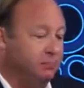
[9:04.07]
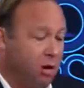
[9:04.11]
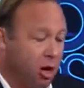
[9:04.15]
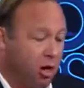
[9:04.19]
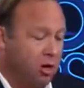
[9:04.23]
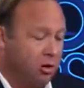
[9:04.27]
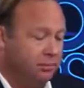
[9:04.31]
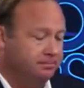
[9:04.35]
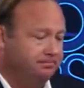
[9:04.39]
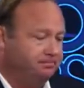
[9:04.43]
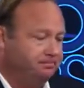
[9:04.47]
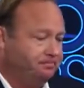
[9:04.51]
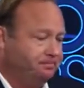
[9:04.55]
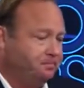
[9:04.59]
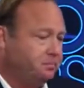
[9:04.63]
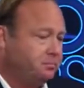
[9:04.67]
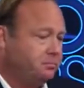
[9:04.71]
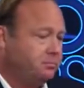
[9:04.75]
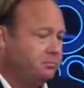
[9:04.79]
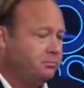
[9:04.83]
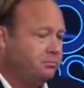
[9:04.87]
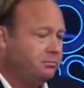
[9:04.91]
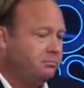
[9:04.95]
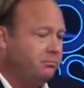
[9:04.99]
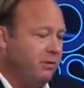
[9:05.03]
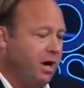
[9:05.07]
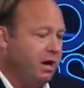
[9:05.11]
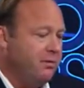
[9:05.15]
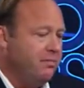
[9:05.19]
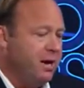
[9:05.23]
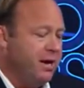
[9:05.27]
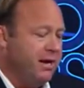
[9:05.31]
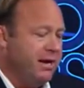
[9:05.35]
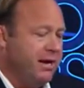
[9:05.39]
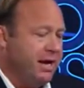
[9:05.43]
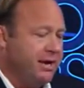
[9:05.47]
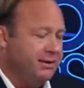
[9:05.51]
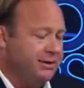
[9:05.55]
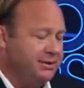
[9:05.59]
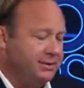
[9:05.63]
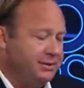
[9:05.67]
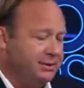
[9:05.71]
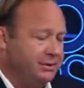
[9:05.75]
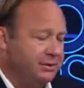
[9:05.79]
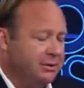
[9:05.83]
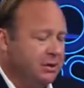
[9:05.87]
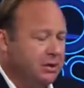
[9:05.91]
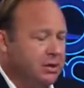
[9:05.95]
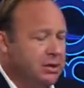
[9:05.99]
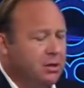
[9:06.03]
murdered in many
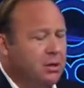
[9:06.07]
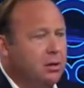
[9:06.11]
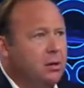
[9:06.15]
cases.